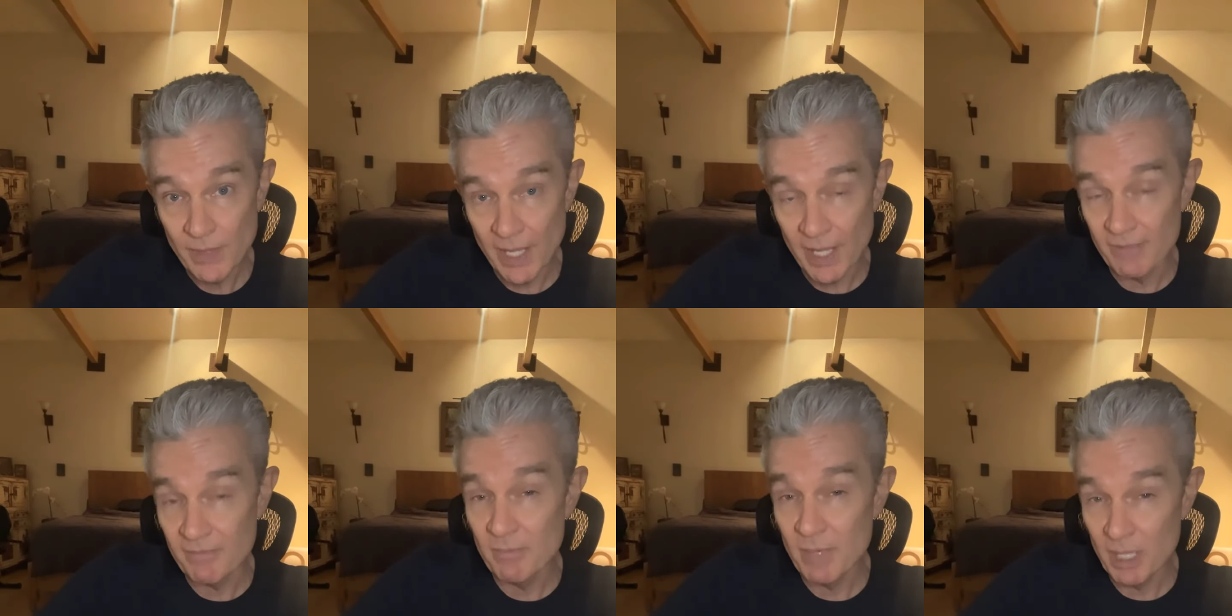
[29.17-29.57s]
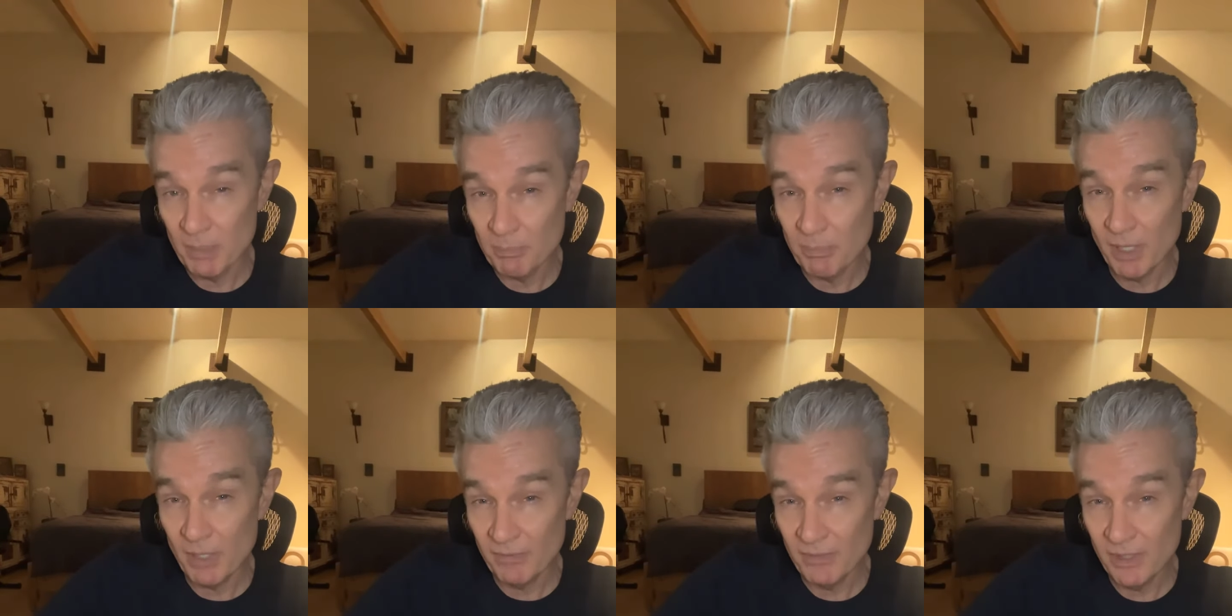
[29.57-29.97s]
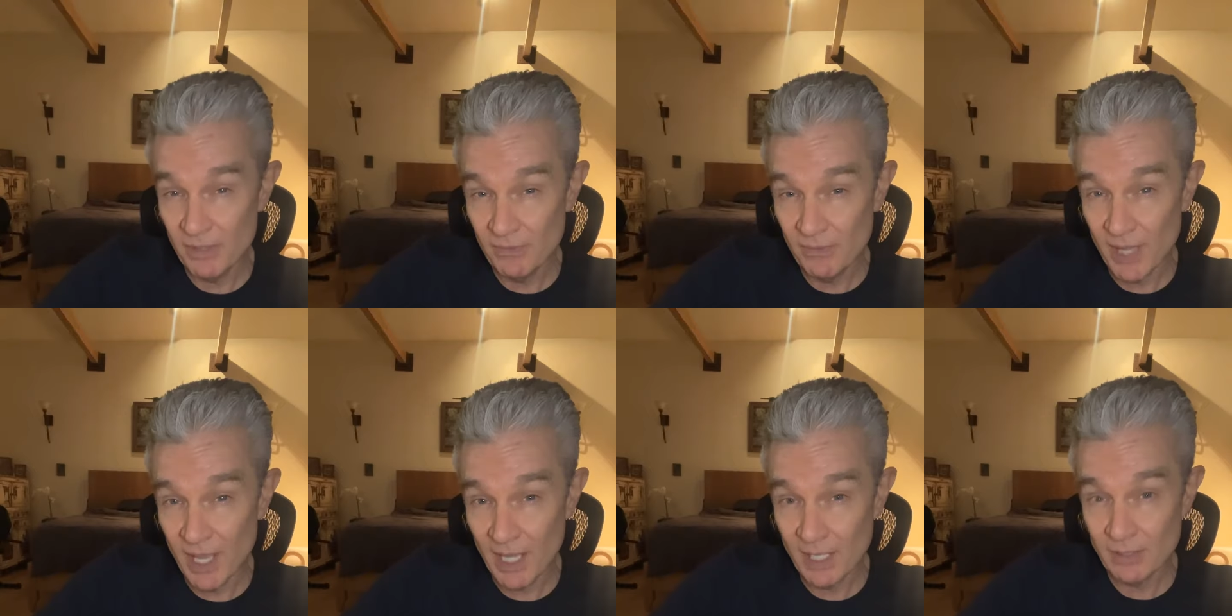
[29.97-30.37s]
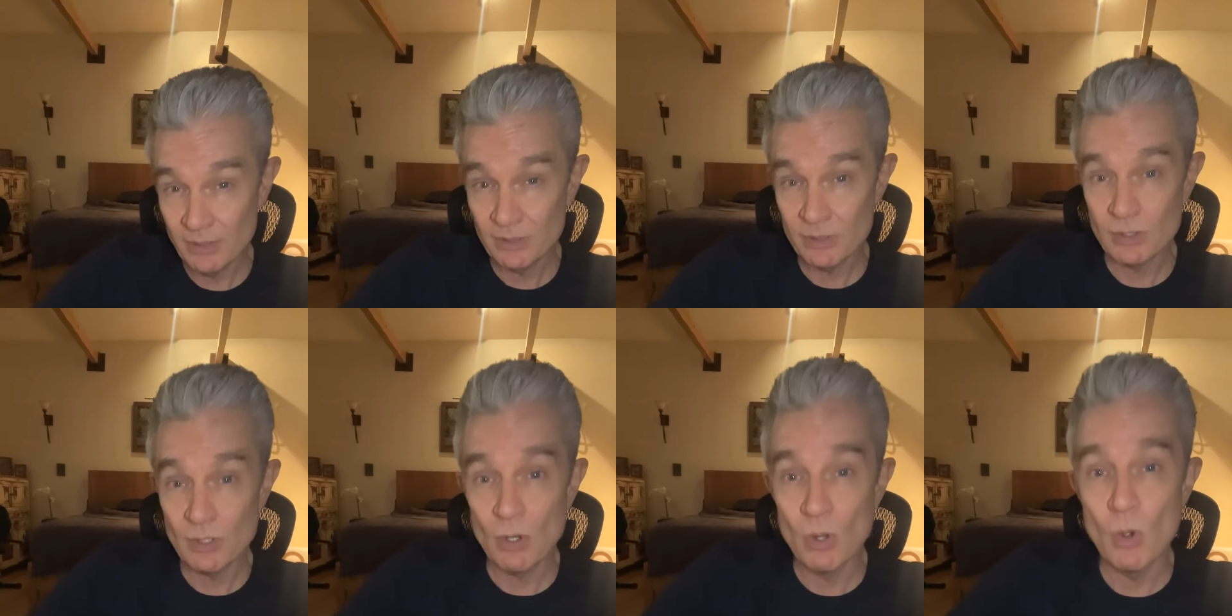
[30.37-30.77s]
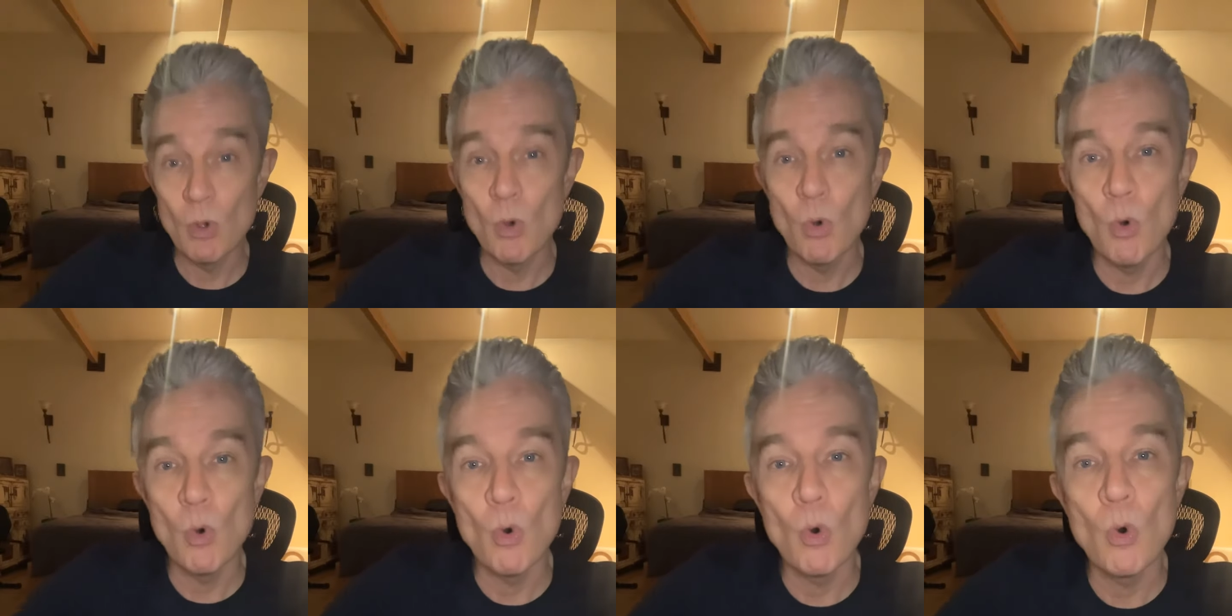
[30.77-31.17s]
have met Buffy fans
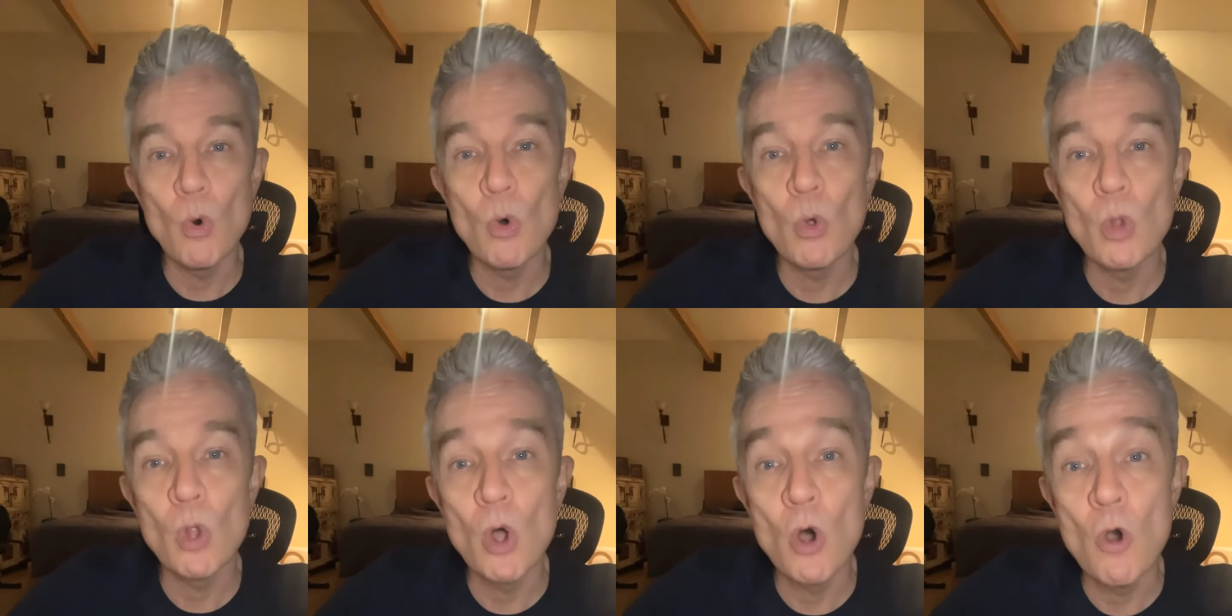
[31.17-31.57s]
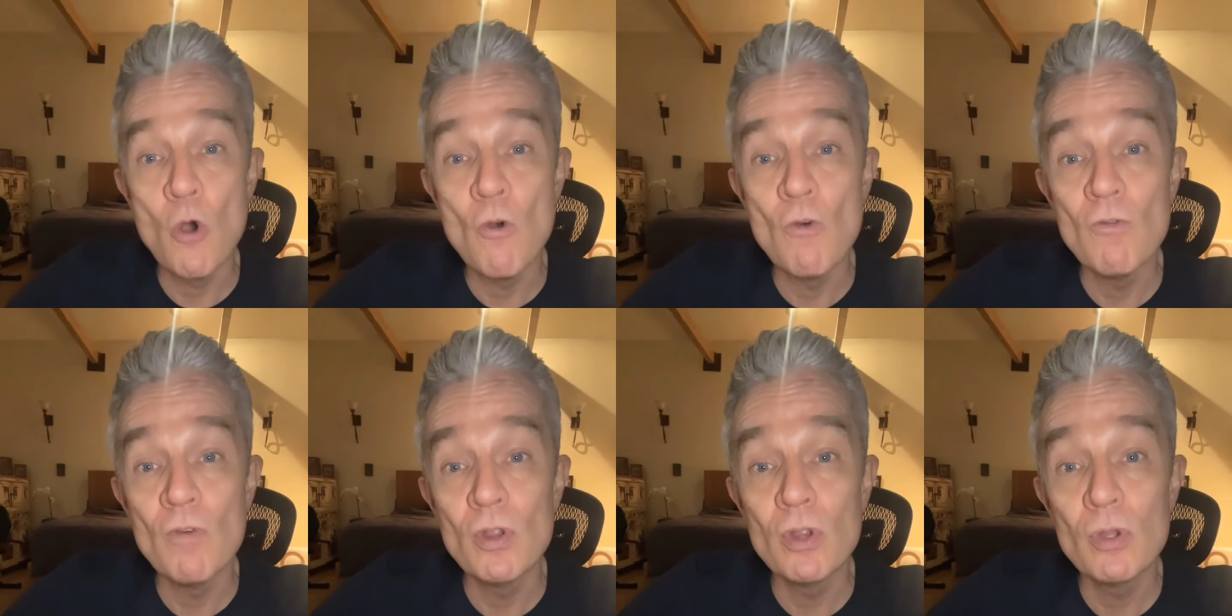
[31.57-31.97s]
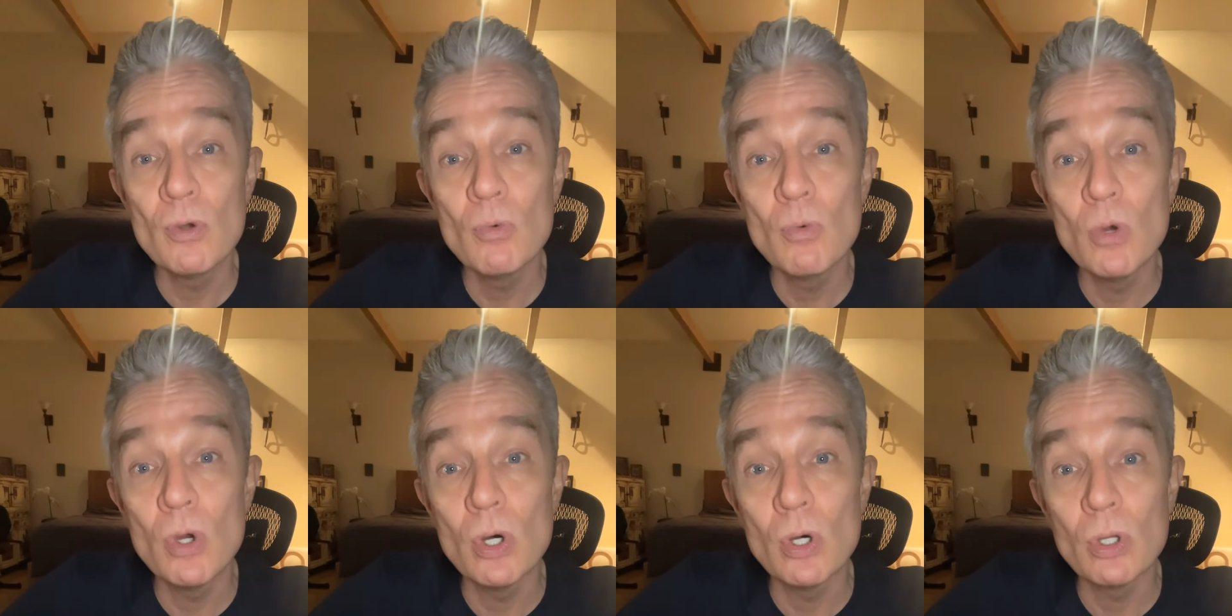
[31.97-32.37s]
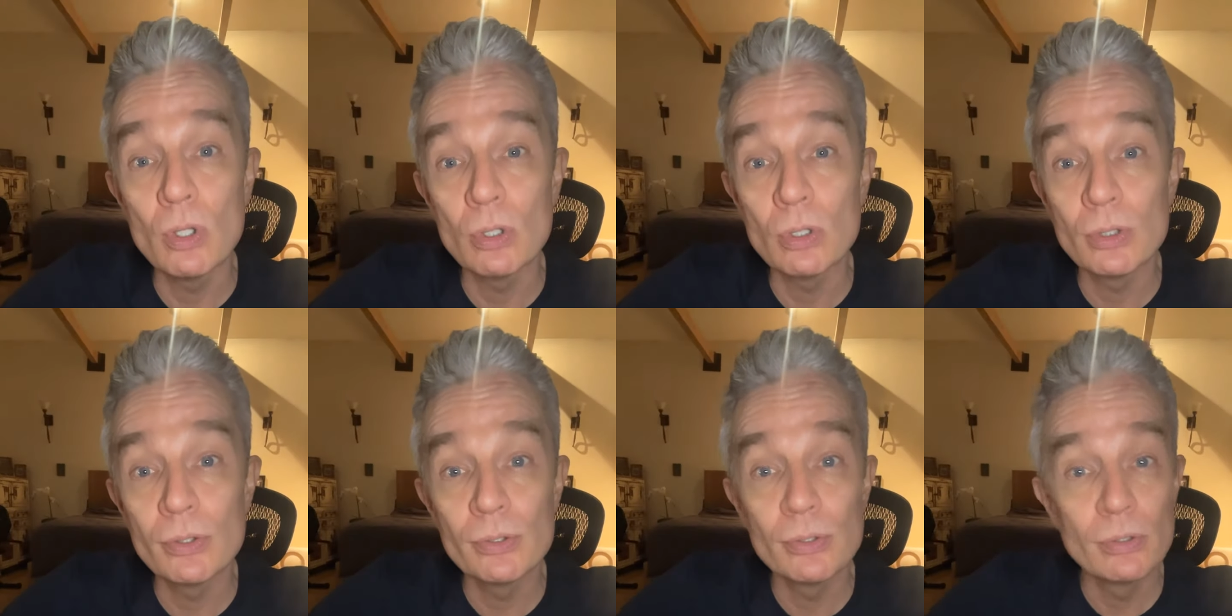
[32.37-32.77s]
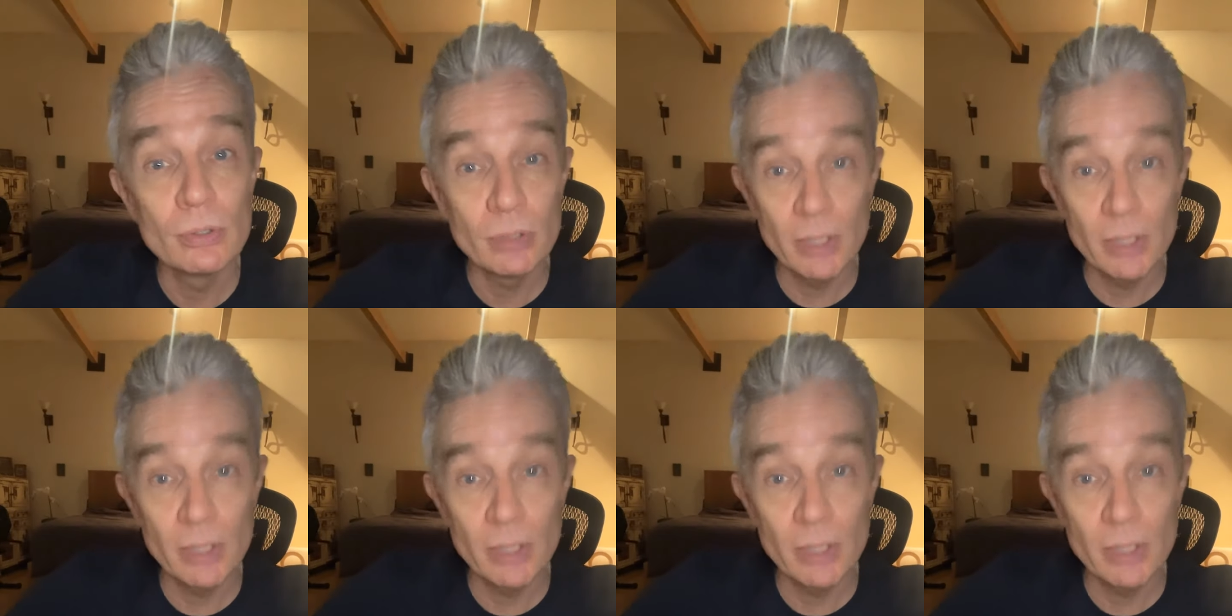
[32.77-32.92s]
all over the world.